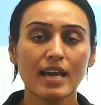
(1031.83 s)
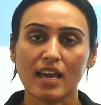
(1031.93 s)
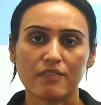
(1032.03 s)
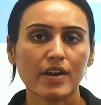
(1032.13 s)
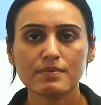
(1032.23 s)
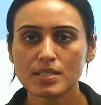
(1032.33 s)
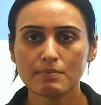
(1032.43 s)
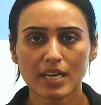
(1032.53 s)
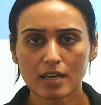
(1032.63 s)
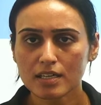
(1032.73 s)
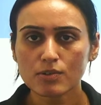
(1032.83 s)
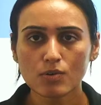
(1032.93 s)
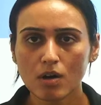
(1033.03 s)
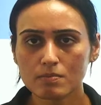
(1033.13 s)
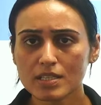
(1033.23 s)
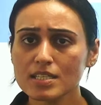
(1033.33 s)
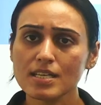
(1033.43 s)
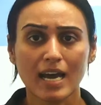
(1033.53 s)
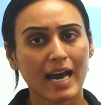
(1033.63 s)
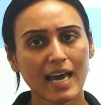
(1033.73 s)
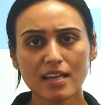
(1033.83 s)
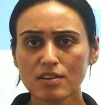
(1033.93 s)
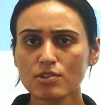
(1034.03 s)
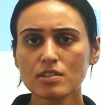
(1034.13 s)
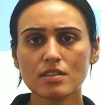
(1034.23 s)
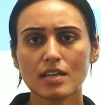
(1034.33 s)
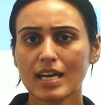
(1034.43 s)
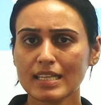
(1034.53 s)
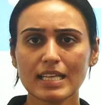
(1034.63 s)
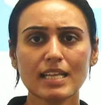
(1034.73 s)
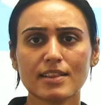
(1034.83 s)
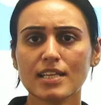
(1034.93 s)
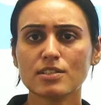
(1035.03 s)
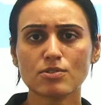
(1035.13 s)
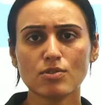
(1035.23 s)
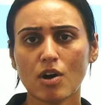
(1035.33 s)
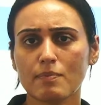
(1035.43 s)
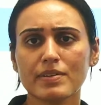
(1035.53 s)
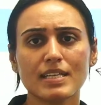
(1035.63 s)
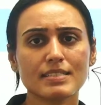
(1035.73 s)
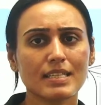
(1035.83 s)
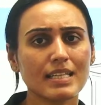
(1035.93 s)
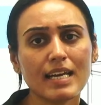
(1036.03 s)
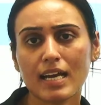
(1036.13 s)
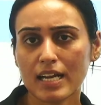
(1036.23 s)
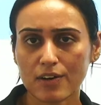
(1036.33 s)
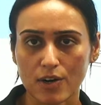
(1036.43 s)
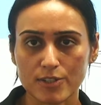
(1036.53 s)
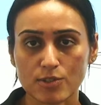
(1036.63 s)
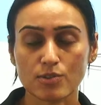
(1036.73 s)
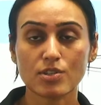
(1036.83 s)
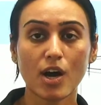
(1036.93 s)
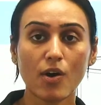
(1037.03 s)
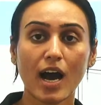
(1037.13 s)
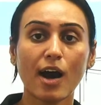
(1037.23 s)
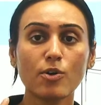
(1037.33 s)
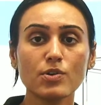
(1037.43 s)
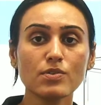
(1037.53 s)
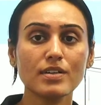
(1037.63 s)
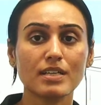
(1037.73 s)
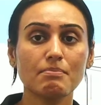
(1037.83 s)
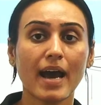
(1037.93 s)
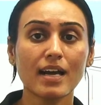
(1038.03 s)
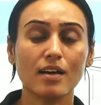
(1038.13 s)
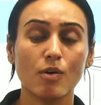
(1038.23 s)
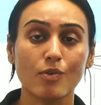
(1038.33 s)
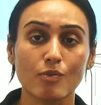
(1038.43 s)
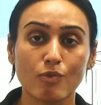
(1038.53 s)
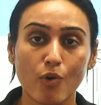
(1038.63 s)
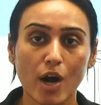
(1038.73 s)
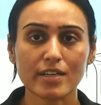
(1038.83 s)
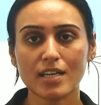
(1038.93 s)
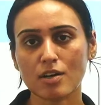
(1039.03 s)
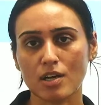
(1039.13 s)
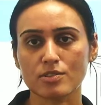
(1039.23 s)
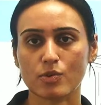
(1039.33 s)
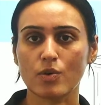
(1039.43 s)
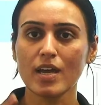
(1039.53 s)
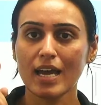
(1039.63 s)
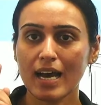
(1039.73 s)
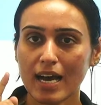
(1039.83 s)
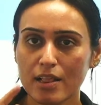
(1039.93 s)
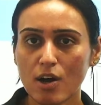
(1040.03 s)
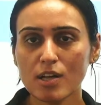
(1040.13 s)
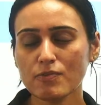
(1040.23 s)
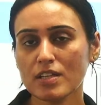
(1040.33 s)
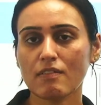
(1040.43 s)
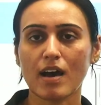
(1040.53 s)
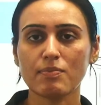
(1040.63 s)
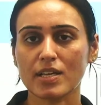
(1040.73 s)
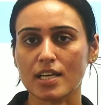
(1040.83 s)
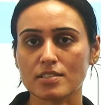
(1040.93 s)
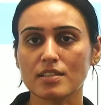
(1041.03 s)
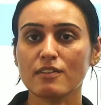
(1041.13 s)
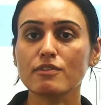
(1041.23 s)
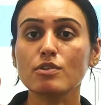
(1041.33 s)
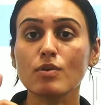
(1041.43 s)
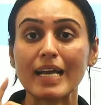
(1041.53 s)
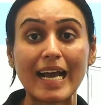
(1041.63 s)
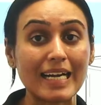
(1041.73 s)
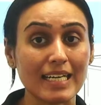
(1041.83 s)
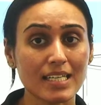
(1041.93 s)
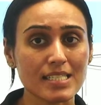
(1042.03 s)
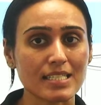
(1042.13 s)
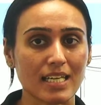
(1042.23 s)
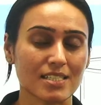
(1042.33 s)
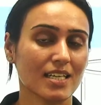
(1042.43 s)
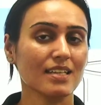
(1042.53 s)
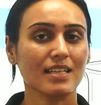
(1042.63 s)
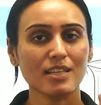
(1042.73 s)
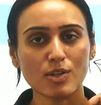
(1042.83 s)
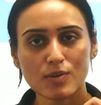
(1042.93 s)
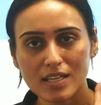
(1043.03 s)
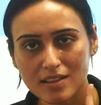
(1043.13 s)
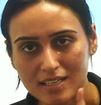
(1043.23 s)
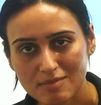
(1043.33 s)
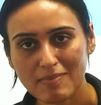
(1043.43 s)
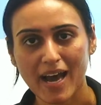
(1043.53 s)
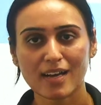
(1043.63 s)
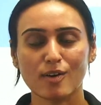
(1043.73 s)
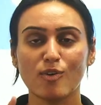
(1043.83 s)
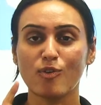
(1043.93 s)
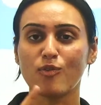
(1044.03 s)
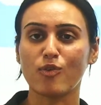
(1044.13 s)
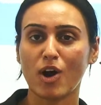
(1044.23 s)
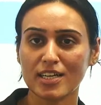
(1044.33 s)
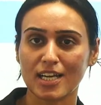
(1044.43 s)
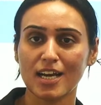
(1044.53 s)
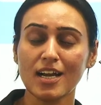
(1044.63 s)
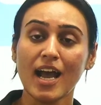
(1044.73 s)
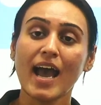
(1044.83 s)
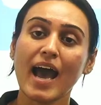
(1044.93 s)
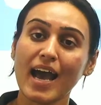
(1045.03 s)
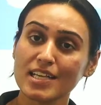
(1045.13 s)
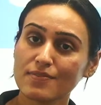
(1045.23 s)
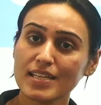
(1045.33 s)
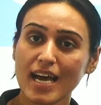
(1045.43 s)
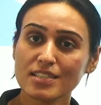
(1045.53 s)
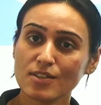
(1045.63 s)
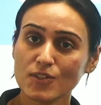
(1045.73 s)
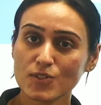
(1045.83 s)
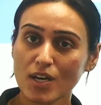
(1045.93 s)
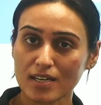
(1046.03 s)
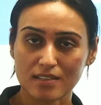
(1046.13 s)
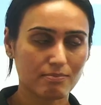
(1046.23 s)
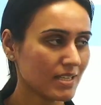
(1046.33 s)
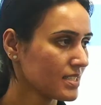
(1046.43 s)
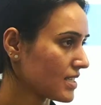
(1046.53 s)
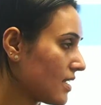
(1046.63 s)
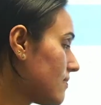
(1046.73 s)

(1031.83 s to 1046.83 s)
If I am separating two components, I know I need these two components in the end also. So how to get back water also? Along with evaporation, if you do condensation, then you can get back water as well as your salt. Please see.